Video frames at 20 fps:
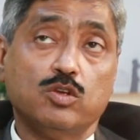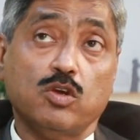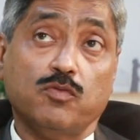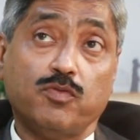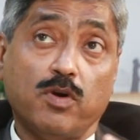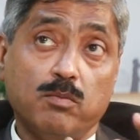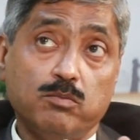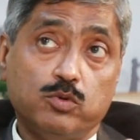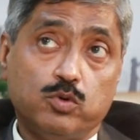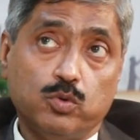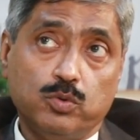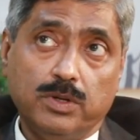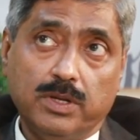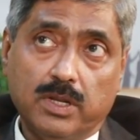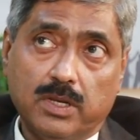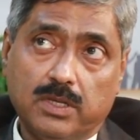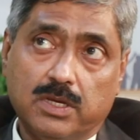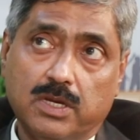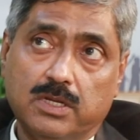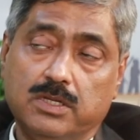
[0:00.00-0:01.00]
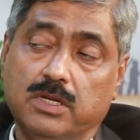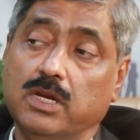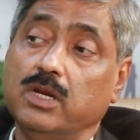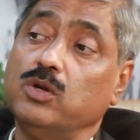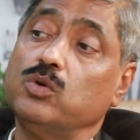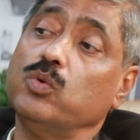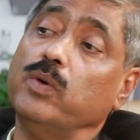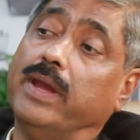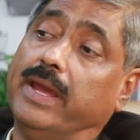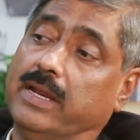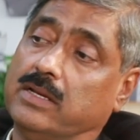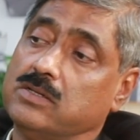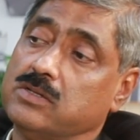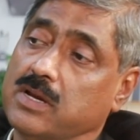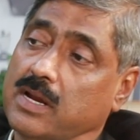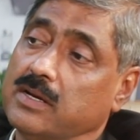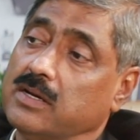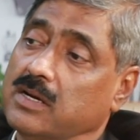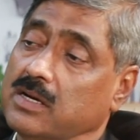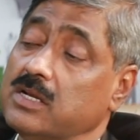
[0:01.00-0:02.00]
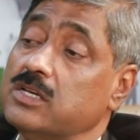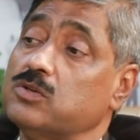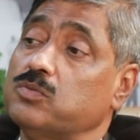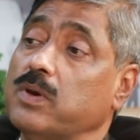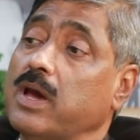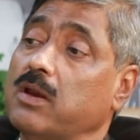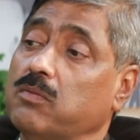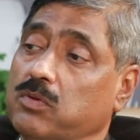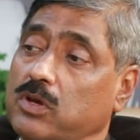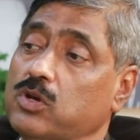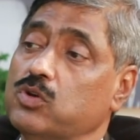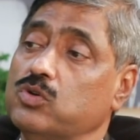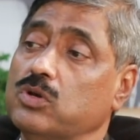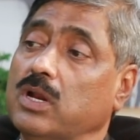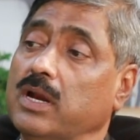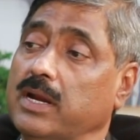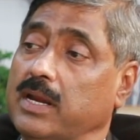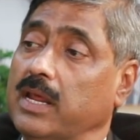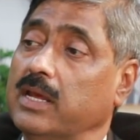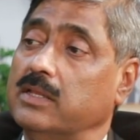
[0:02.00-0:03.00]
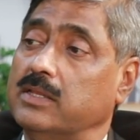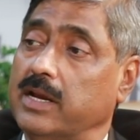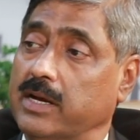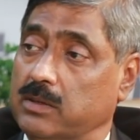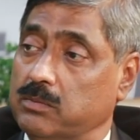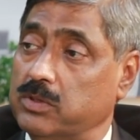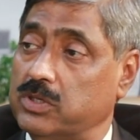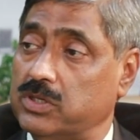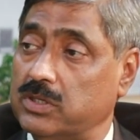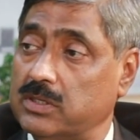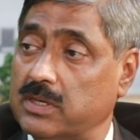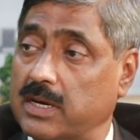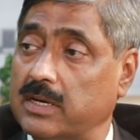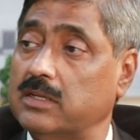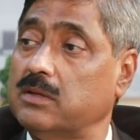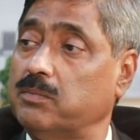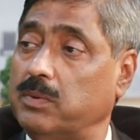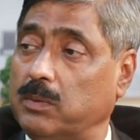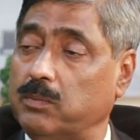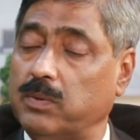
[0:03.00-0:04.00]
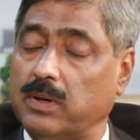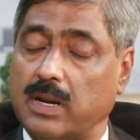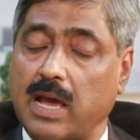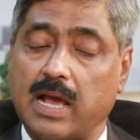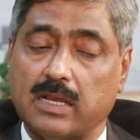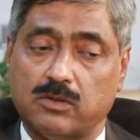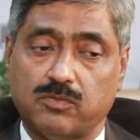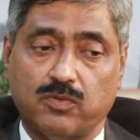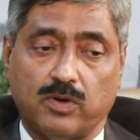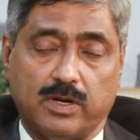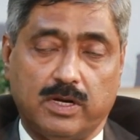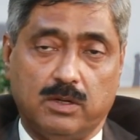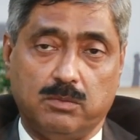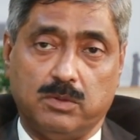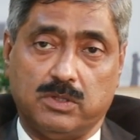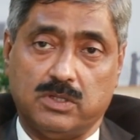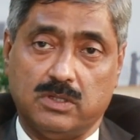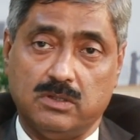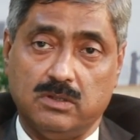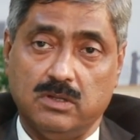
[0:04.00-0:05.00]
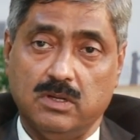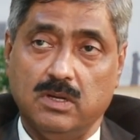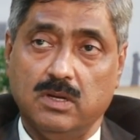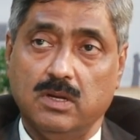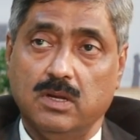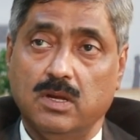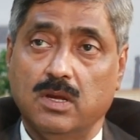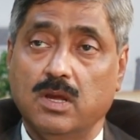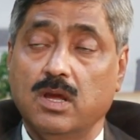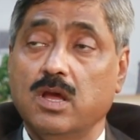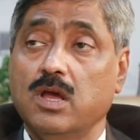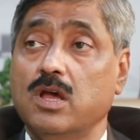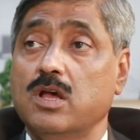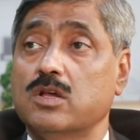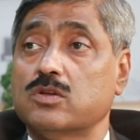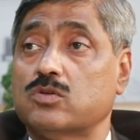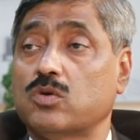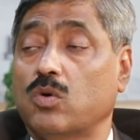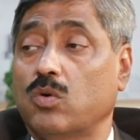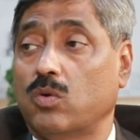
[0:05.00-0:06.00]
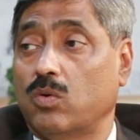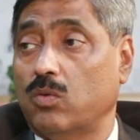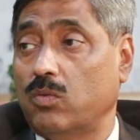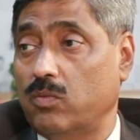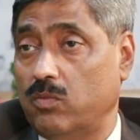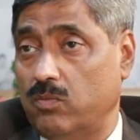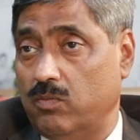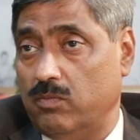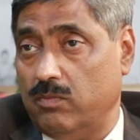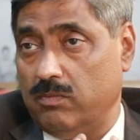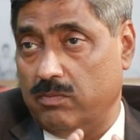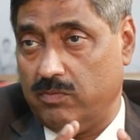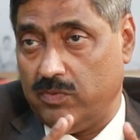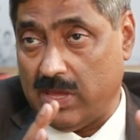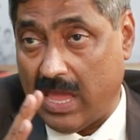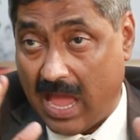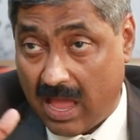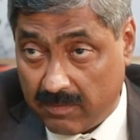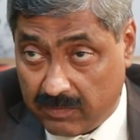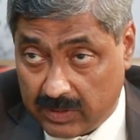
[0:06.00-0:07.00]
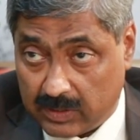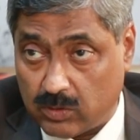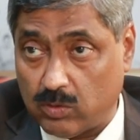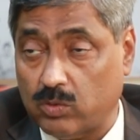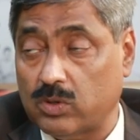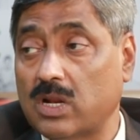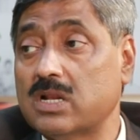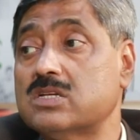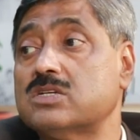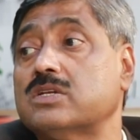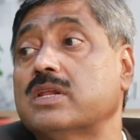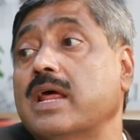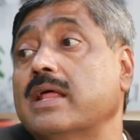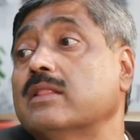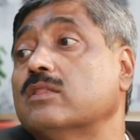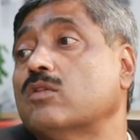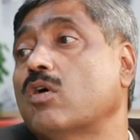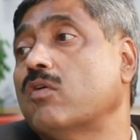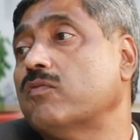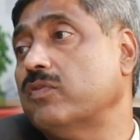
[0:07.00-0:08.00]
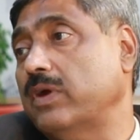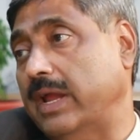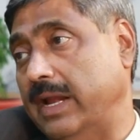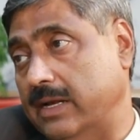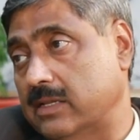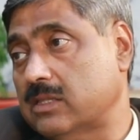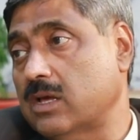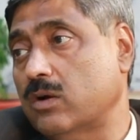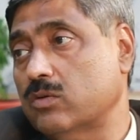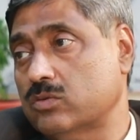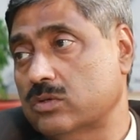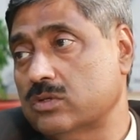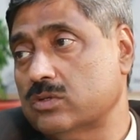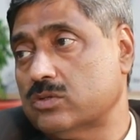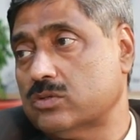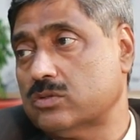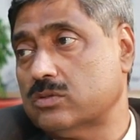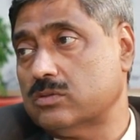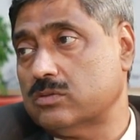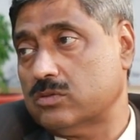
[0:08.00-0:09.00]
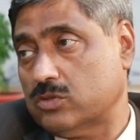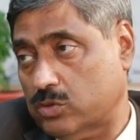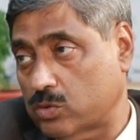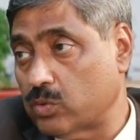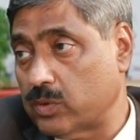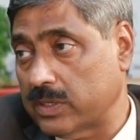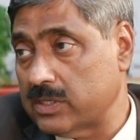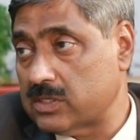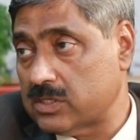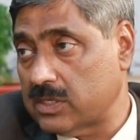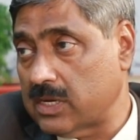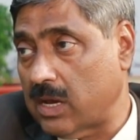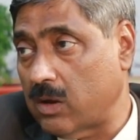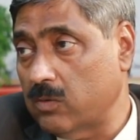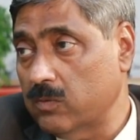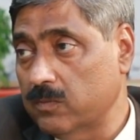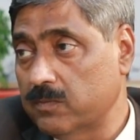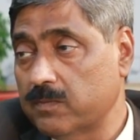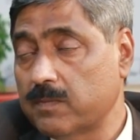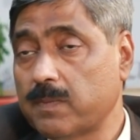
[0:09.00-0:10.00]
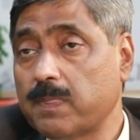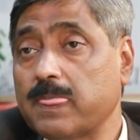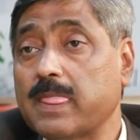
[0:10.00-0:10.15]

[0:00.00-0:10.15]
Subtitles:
So from junior KG to 8th standard is where we usually take the admission and the people ask for admission. So we have a total strength of 8,000 students now.